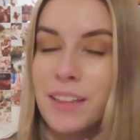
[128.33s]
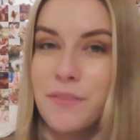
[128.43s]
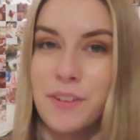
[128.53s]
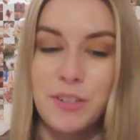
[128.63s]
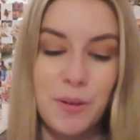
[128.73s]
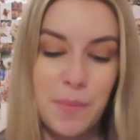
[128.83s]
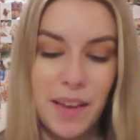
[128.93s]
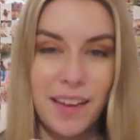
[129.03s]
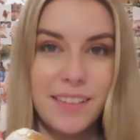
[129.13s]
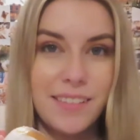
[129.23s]
in the future
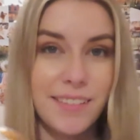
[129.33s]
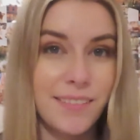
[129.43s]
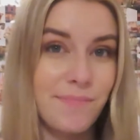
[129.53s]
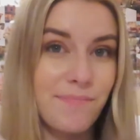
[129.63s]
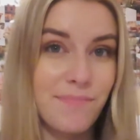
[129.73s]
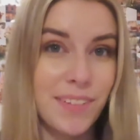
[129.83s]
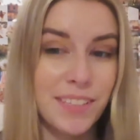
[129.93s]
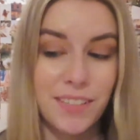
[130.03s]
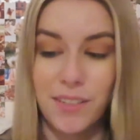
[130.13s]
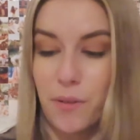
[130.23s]
because
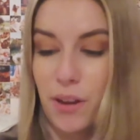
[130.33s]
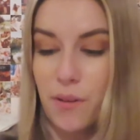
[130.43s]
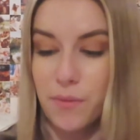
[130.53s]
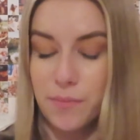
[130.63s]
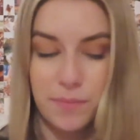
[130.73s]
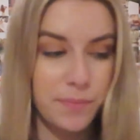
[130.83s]
this is so cute.